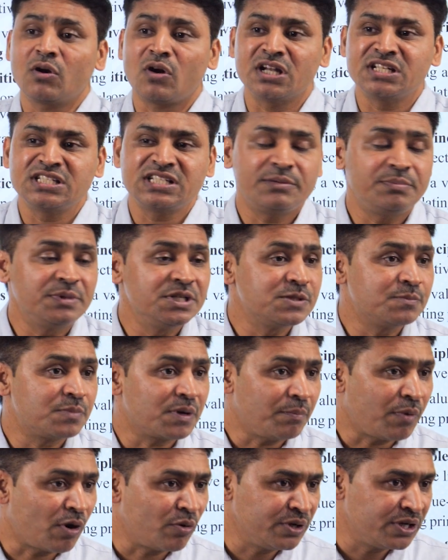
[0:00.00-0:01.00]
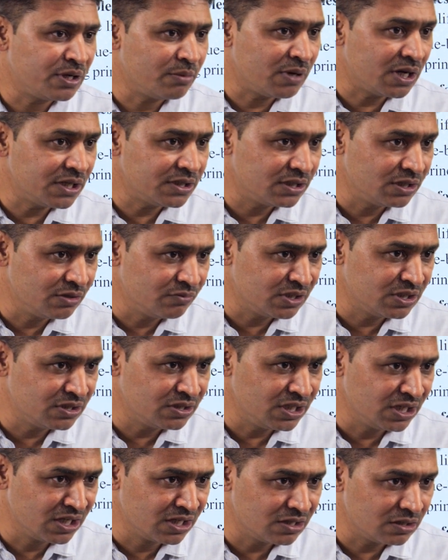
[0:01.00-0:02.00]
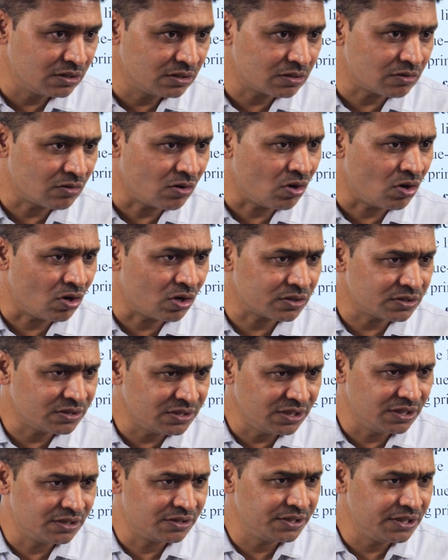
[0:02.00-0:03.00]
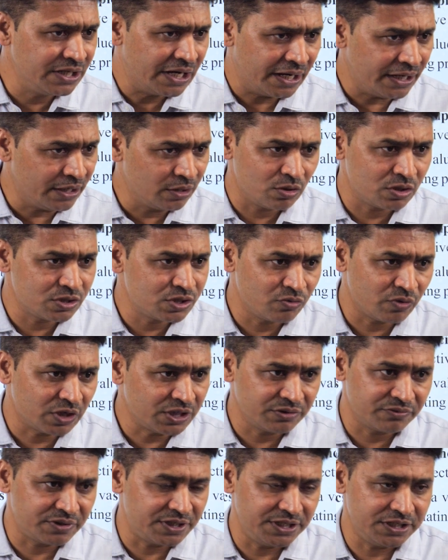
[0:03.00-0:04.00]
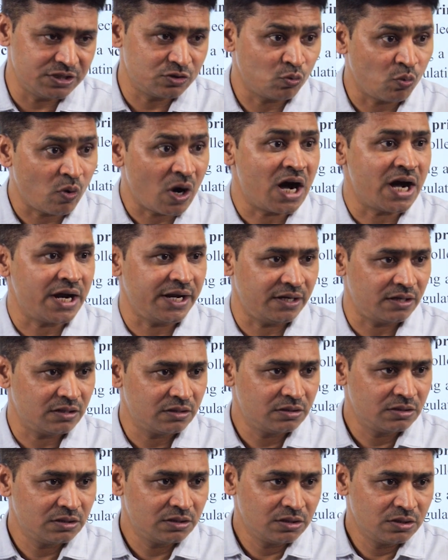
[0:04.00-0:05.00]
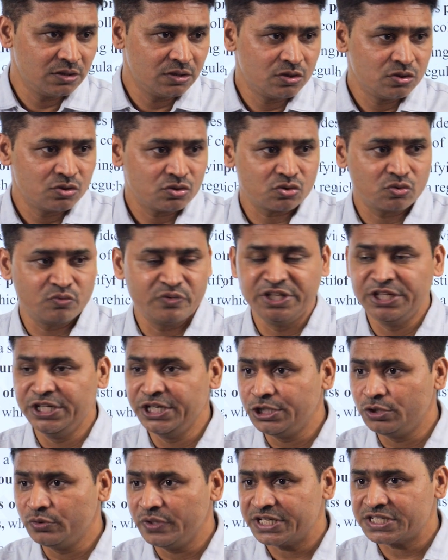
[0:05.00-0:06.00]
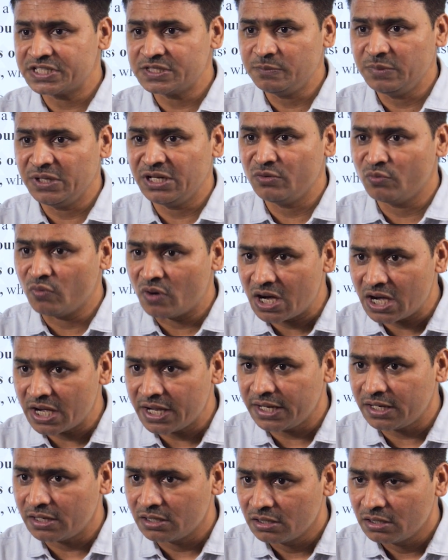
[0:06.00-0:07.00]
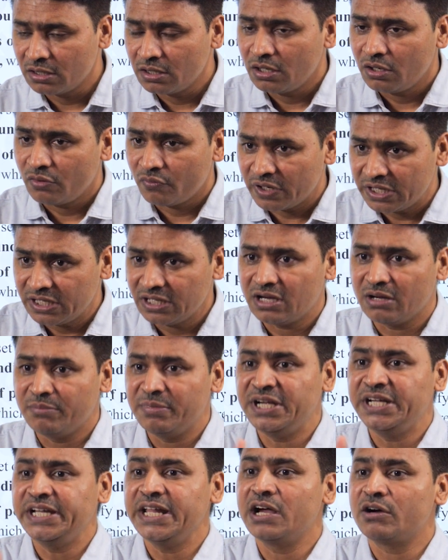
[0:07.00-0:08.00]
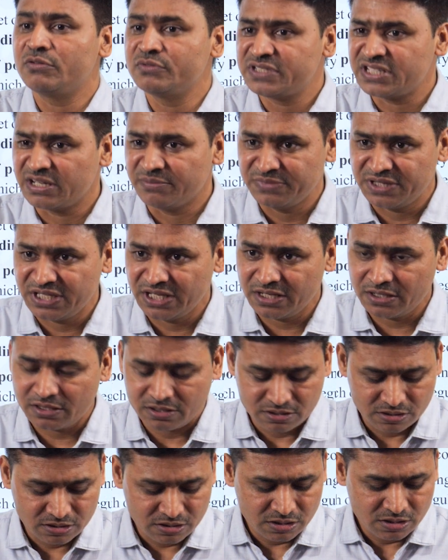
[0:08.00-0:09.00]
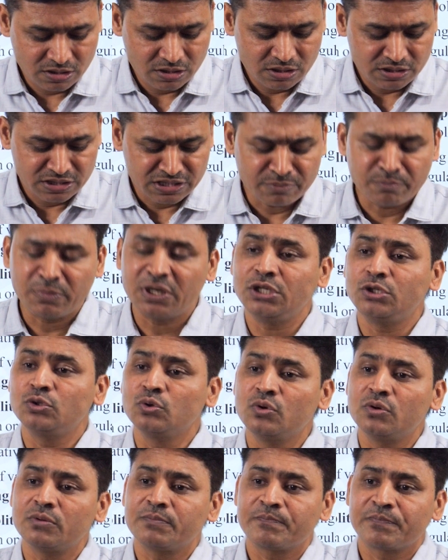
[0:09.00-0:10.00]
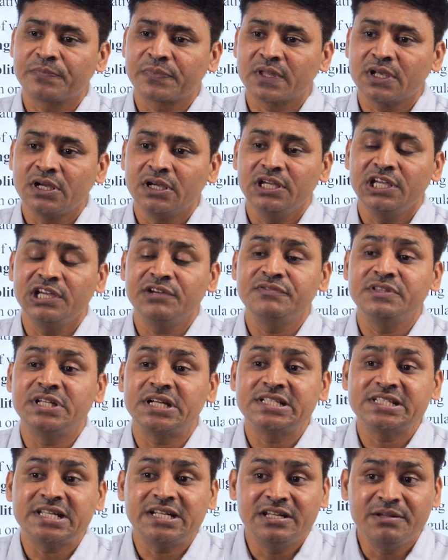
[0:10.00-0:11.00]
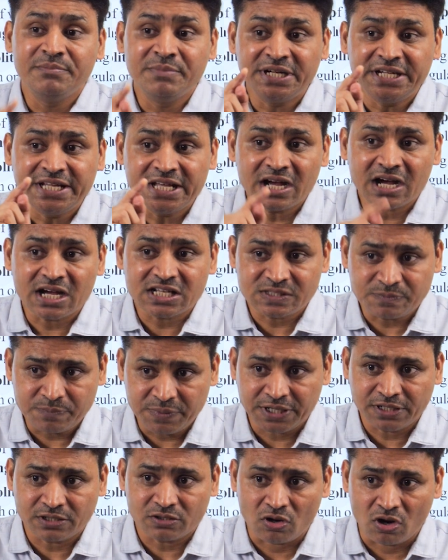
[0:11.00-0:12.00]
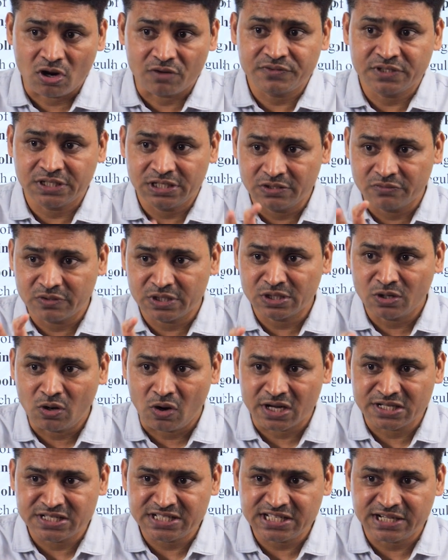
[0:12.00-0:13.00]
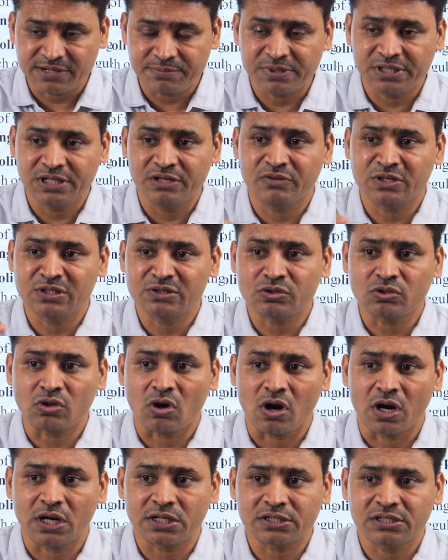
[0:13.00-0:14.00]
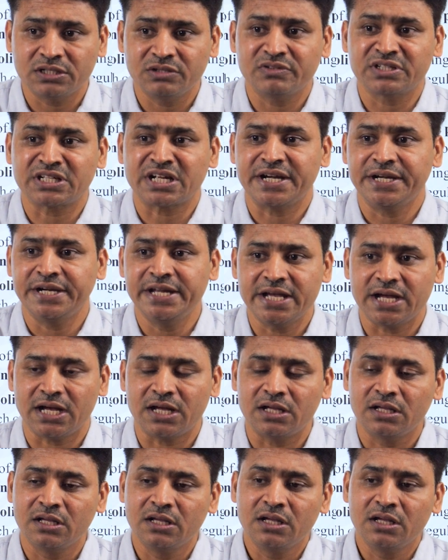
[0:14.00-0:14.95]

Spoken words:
concept is propounded by the given thinker or theory, ideology, whatever it is. Why? So, we need to explain why while commenting on something. Number two, if there is a limiting aspect of the given concept, given thought, given idea,